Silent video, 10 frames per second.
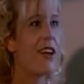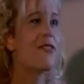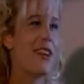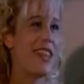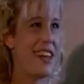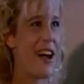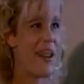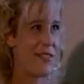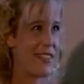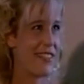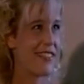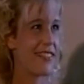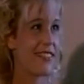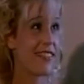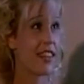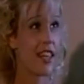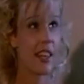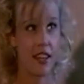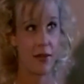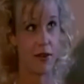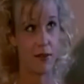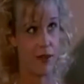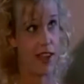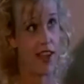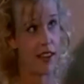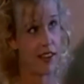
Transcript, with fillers: read a novel. You want me?